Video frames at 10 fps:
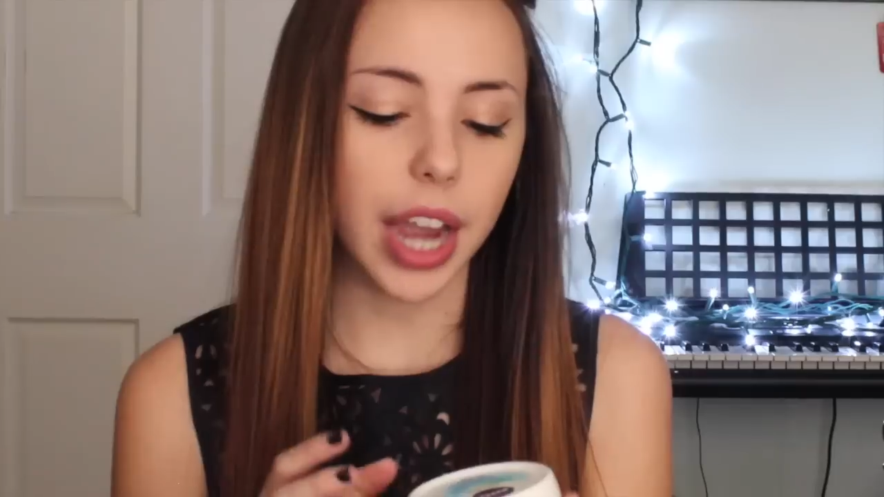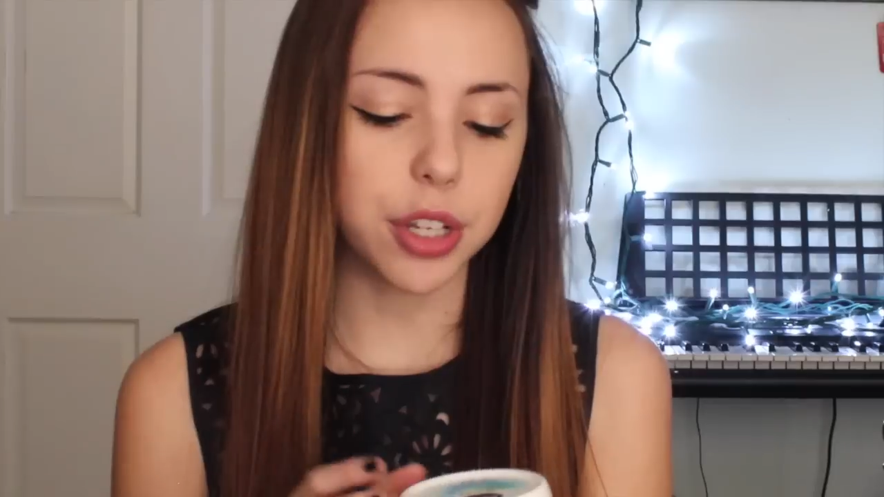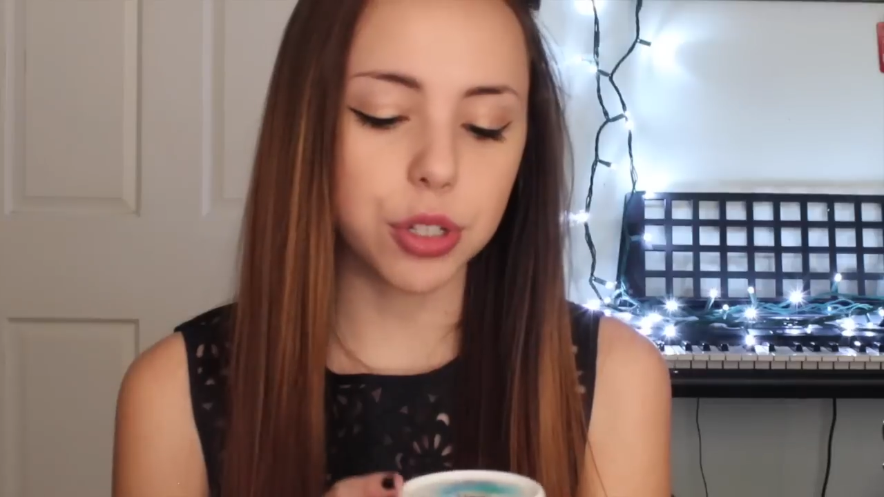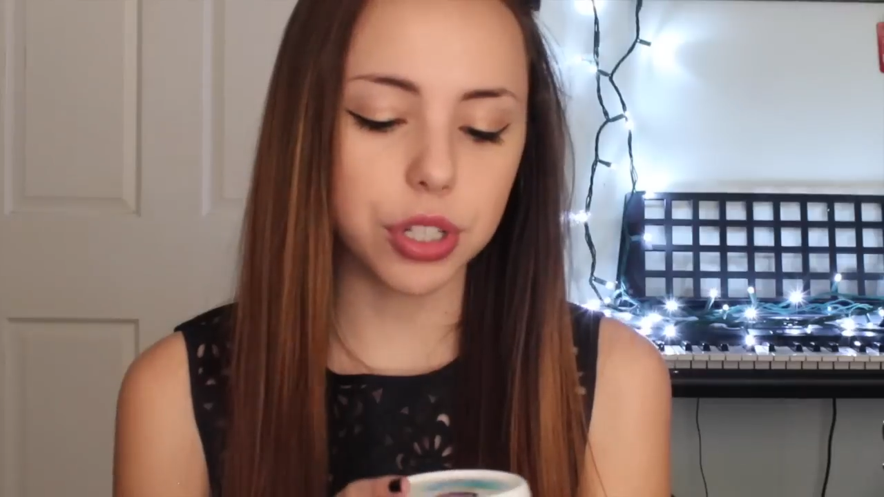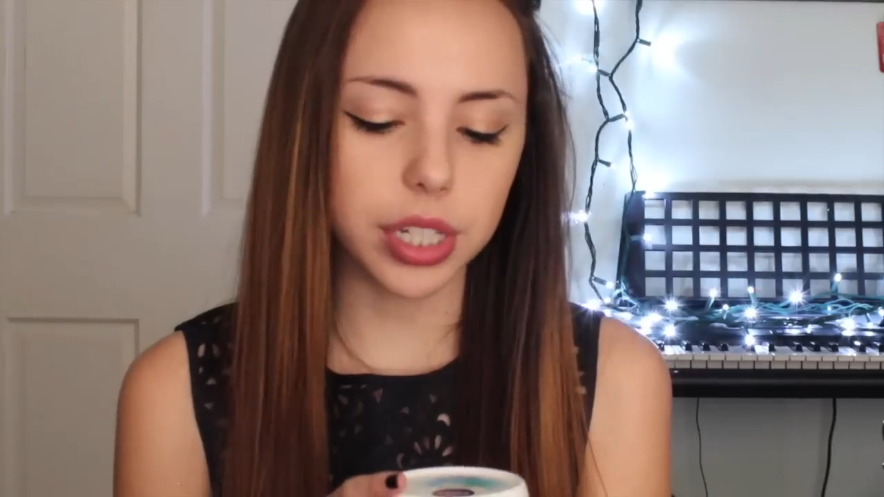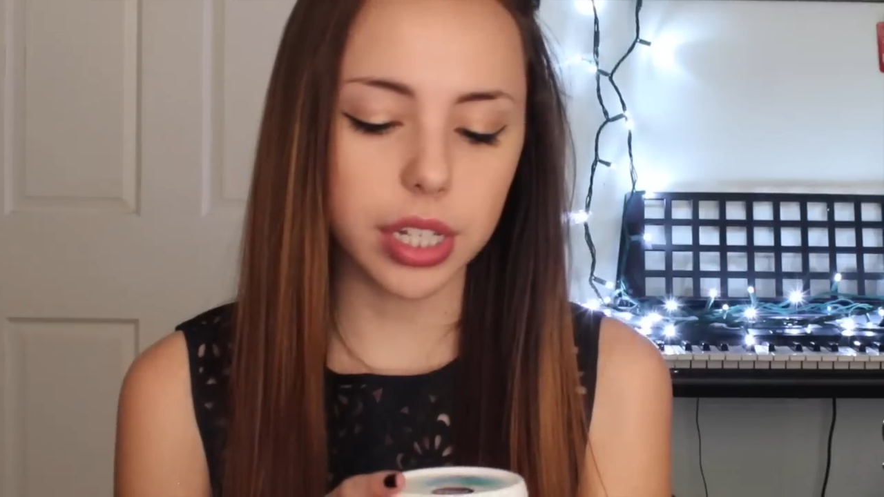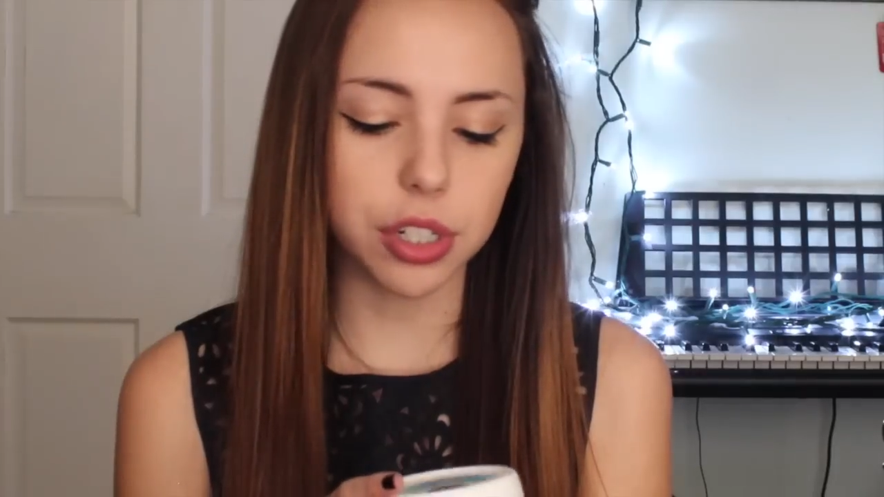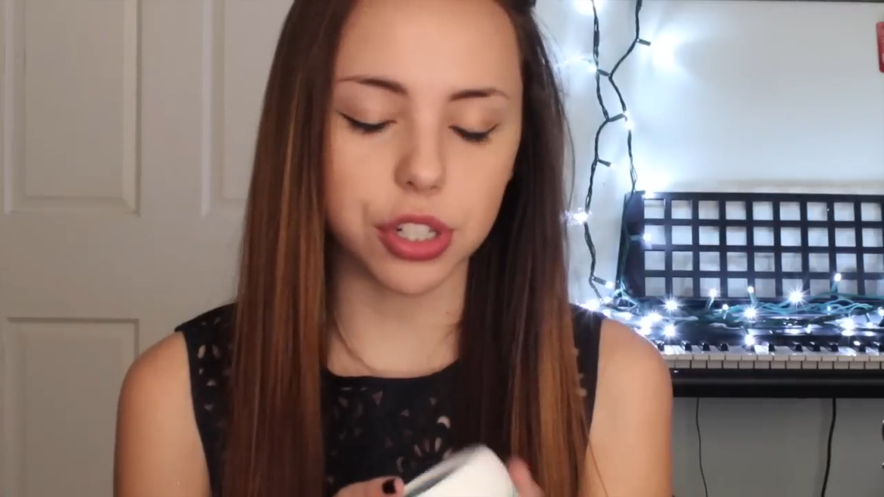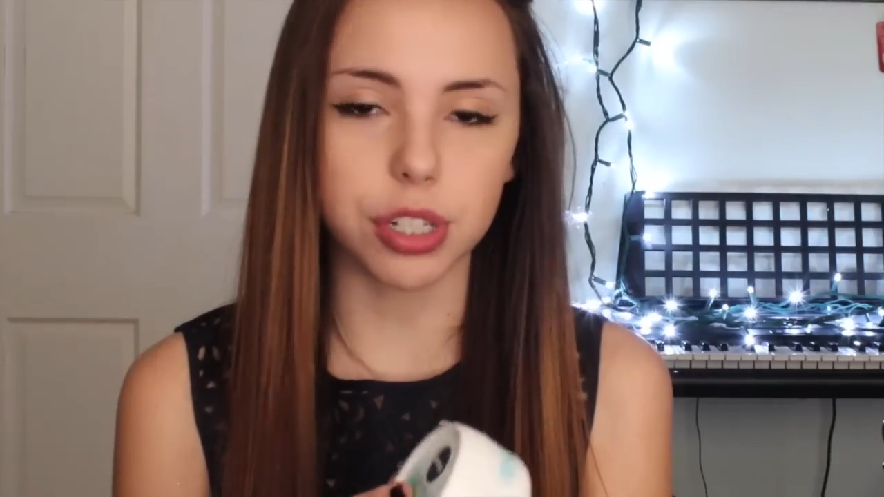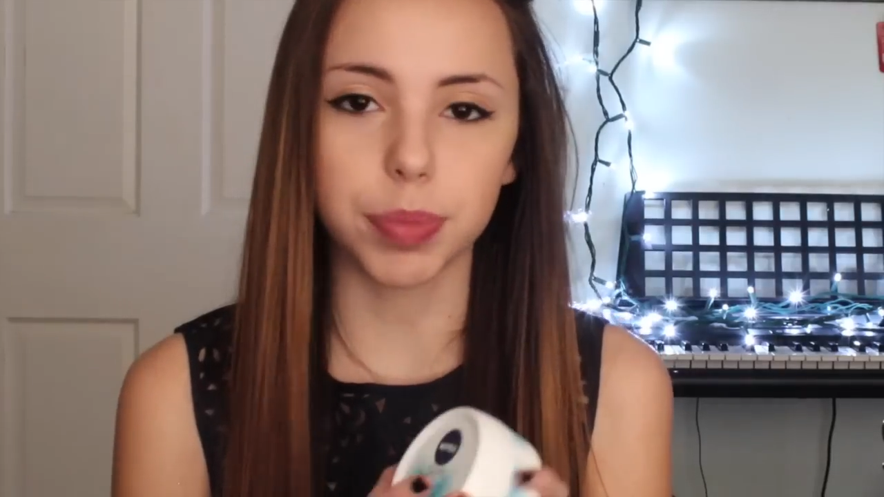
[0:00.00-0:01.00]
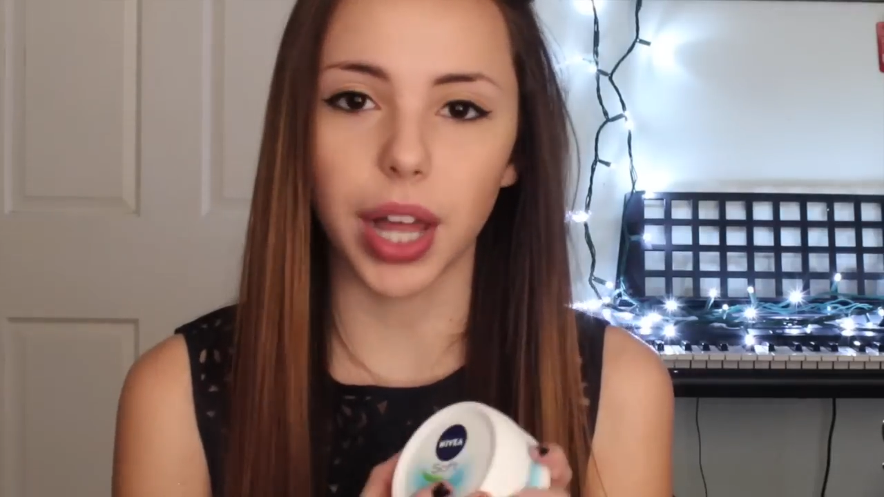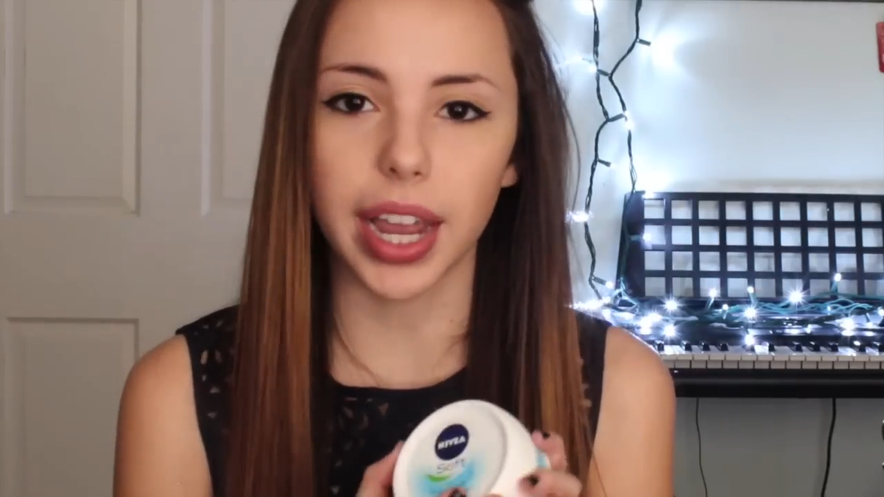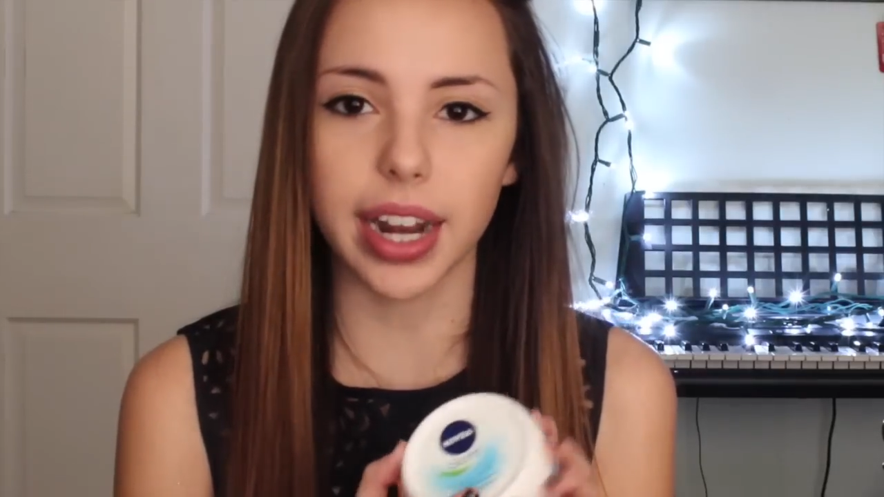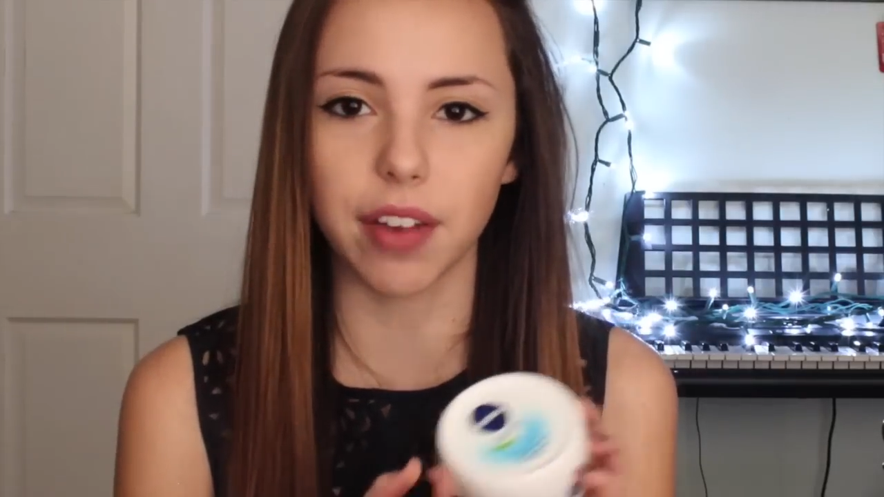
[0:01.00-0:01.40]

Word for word: I usually just apply